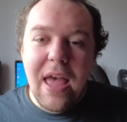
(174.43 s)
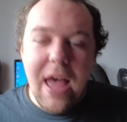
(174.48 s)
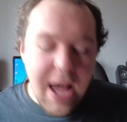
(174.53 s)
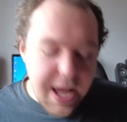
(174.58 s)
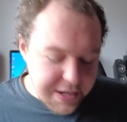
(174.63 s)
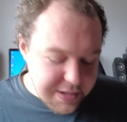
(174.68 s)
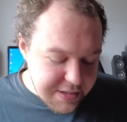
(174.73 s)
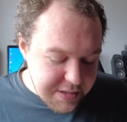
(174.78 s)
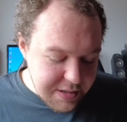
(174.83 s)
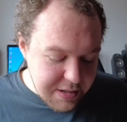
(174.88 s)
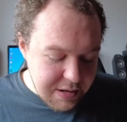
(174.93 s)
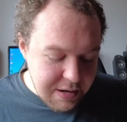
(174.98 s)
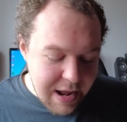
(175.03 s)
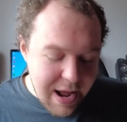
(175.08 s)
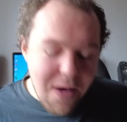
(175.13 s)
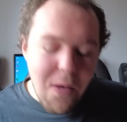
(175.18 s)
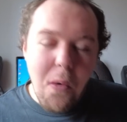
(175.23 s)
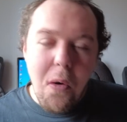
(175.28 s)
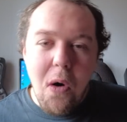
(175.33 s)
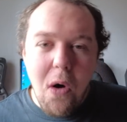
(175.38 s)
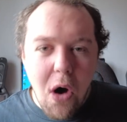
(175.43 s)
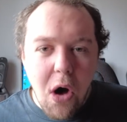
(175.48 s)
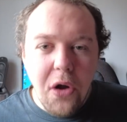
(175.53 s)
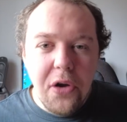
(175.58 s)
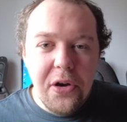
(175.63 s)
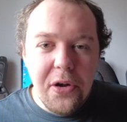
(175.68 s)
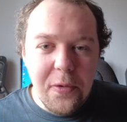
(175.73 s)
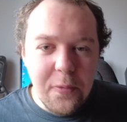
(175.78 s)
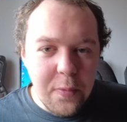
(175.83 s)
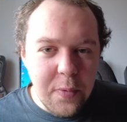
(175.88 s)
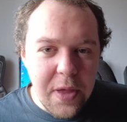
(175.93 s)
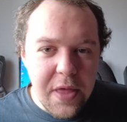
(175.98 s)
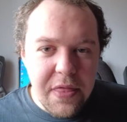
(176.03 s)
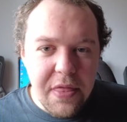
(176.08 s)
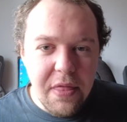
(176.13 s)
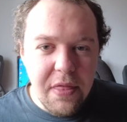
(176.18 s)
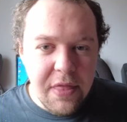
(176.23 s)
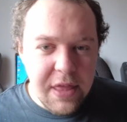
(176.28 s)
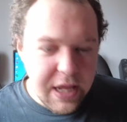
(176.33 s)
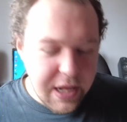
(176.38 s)
And now on
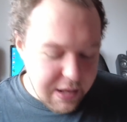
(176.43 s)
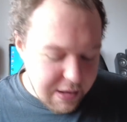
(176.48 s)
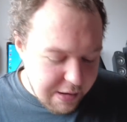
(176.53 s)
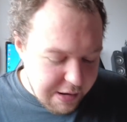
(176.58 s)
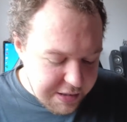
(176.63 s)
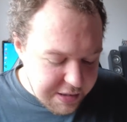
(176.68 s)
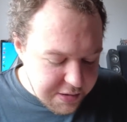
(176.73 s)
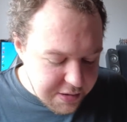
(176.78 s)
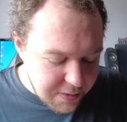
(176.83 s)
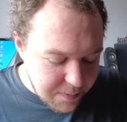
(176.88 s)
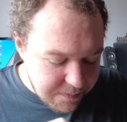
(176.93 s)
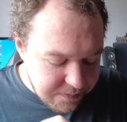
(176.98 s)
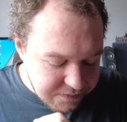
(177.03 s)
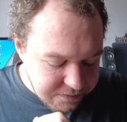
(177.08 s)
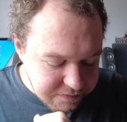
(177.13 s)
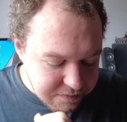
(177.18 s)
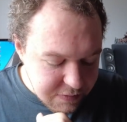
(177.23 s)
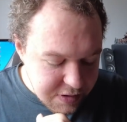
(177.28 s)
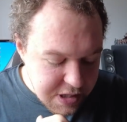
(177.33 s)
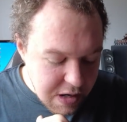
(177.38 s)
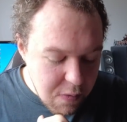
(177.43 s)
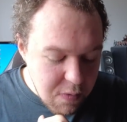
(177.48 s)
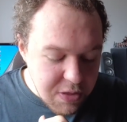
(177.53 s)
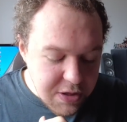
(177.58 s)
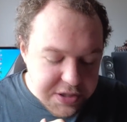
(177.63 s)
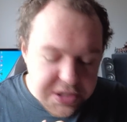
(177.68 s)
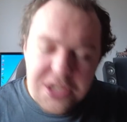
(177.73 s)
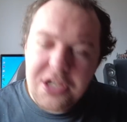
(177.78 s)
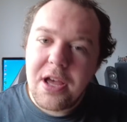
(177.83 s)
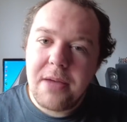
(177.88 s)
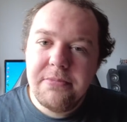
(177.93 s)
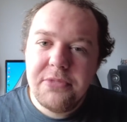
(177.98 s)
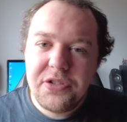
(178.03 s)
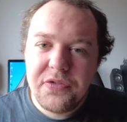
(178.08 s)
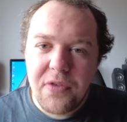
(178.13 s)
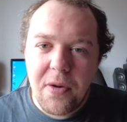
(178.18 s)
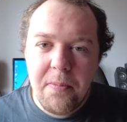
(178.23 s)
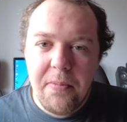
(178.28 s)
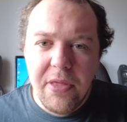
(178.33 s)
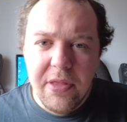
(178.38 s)
with the article. So this comes
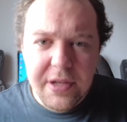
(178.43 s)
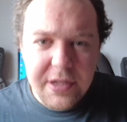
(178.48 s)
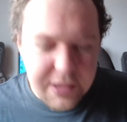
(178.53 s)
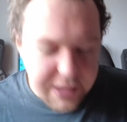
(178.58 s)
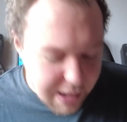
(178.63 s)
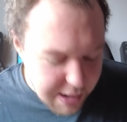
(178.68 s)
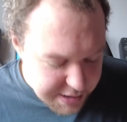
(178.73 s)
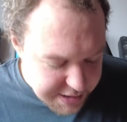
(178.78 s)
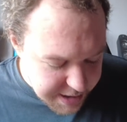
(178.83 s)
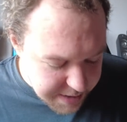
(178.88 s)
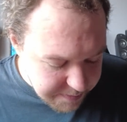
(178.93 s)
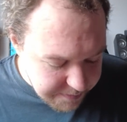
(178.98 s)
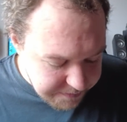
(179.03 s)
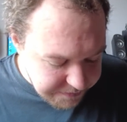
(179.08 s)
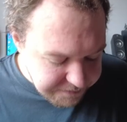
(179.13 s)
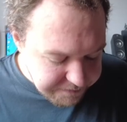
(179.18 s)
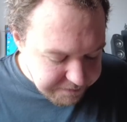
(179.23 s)
from The Guardian.